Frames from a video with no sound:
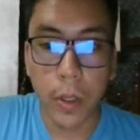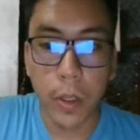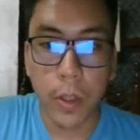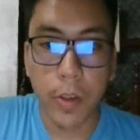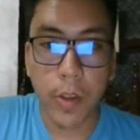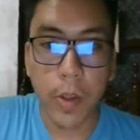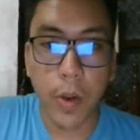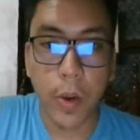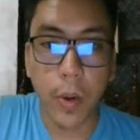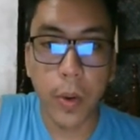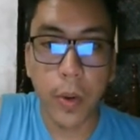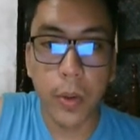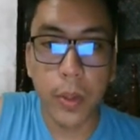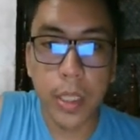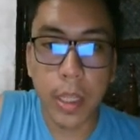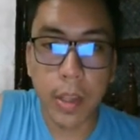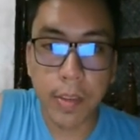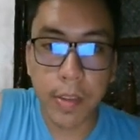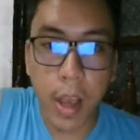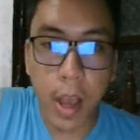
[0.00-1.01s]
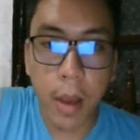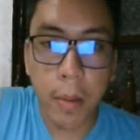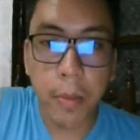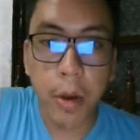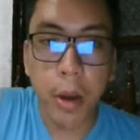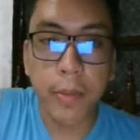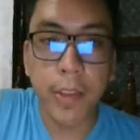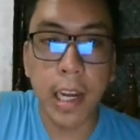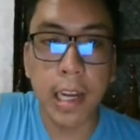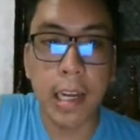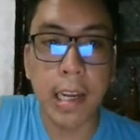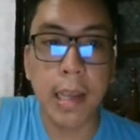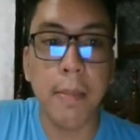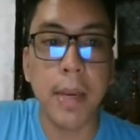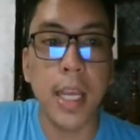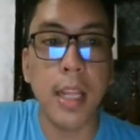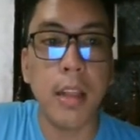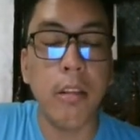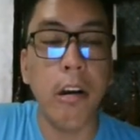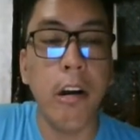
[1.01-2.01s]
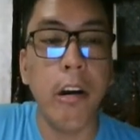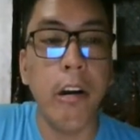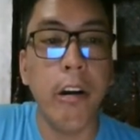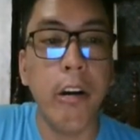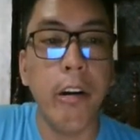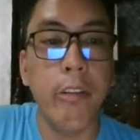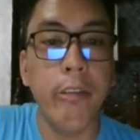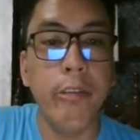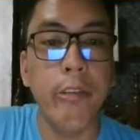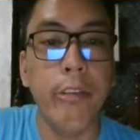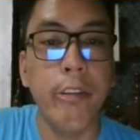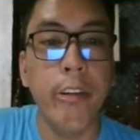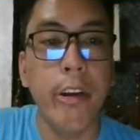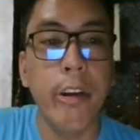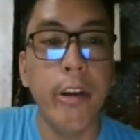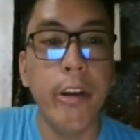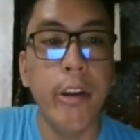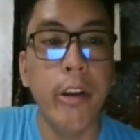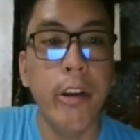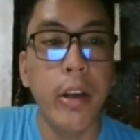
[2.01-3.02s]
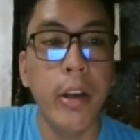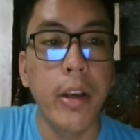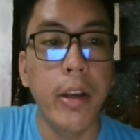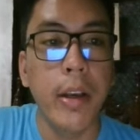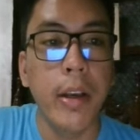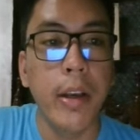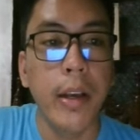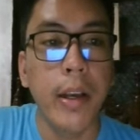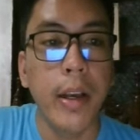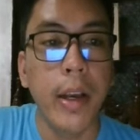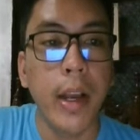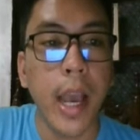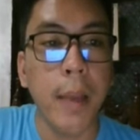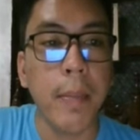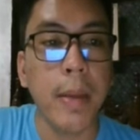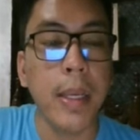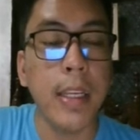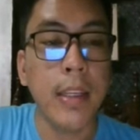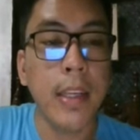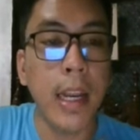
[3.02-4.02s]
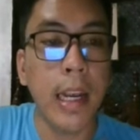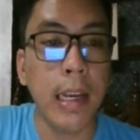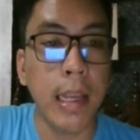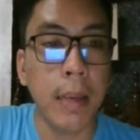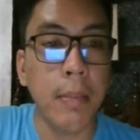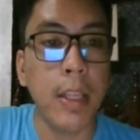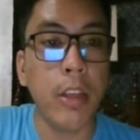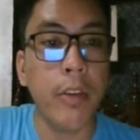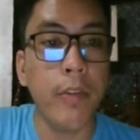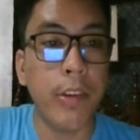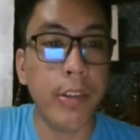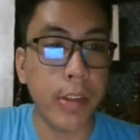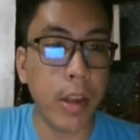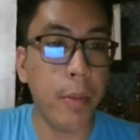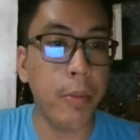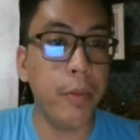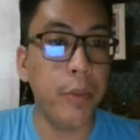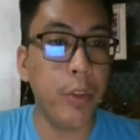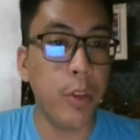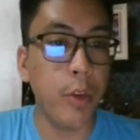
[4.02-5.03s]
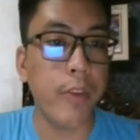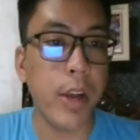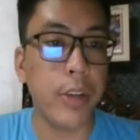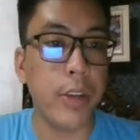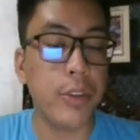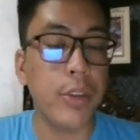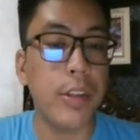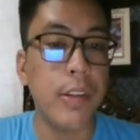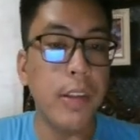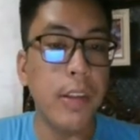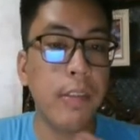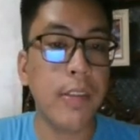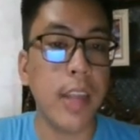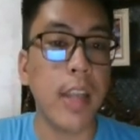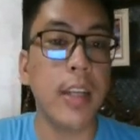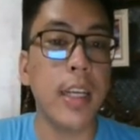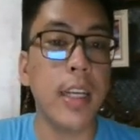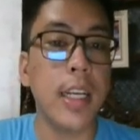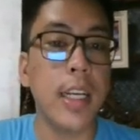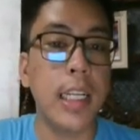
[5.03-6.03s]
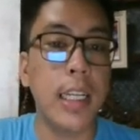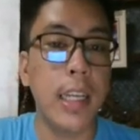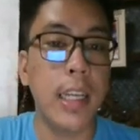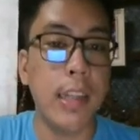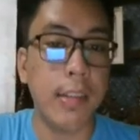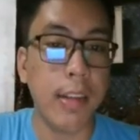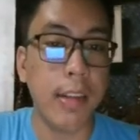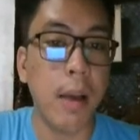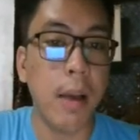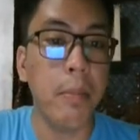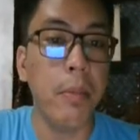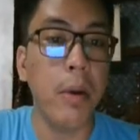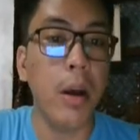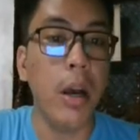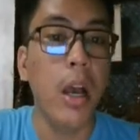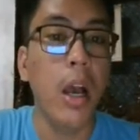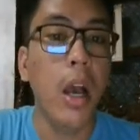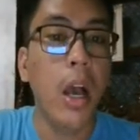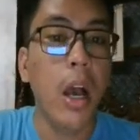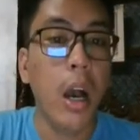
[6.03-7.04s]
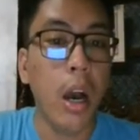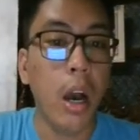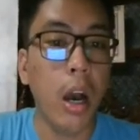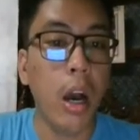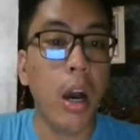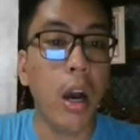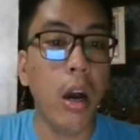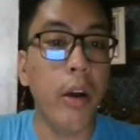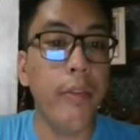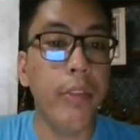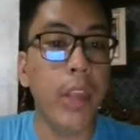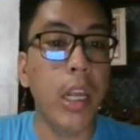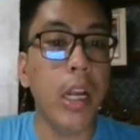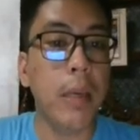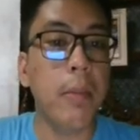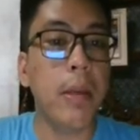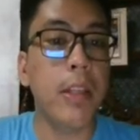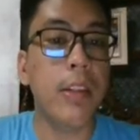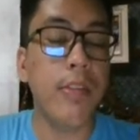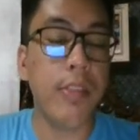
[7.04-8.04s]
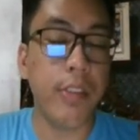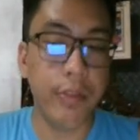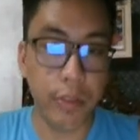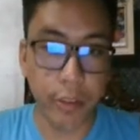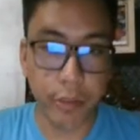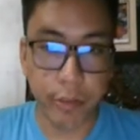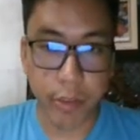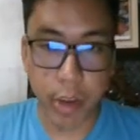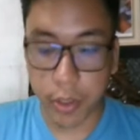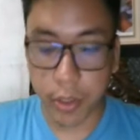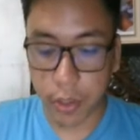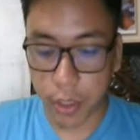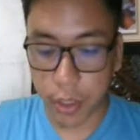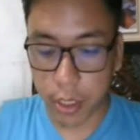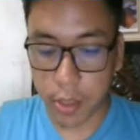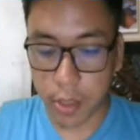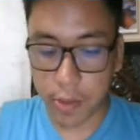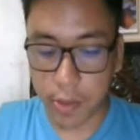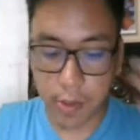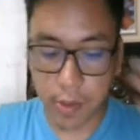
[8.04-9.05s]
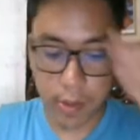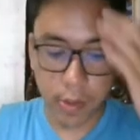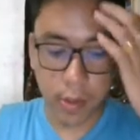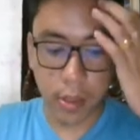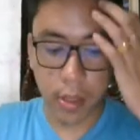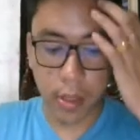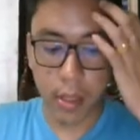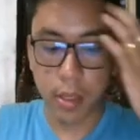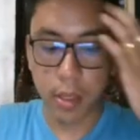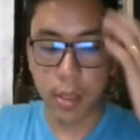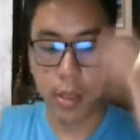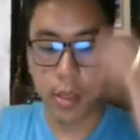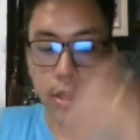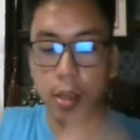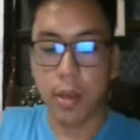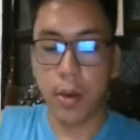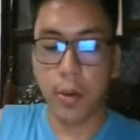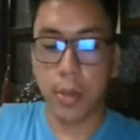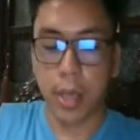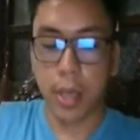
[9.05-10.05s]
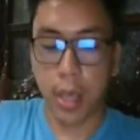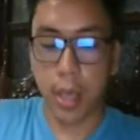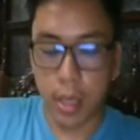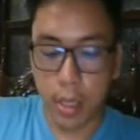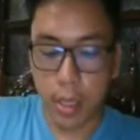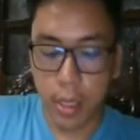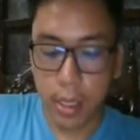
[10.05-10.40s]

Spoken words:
So the sum of the limit of, the limit of a sum of two functions is technically the sum of the limits of two functions. Okay.